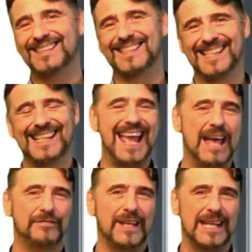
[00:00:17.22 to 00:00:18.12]

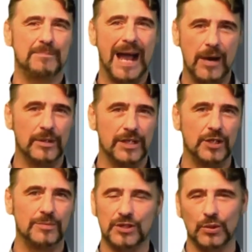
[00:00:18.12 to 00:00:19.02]
CFE
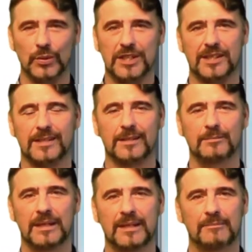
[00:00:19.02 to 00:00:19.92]
Powercube storage system,
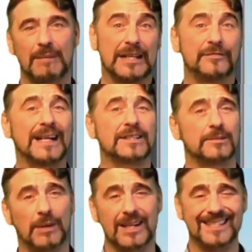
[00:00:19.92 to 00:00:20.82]
manufactured
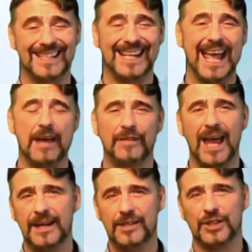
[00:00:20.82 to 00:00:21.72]
by CF
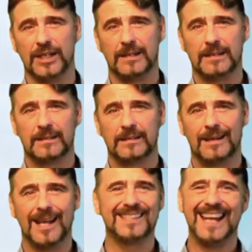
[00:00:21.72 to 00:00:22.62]
Energy,
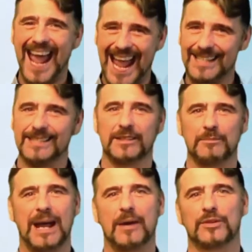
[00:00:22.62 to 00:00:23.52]
is an excellent
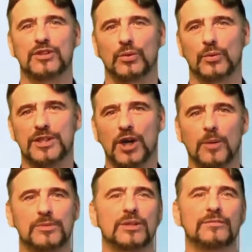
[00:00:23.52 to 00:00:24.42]
power storage
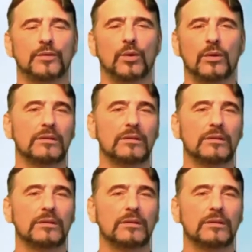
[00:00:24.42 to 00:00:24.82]
option for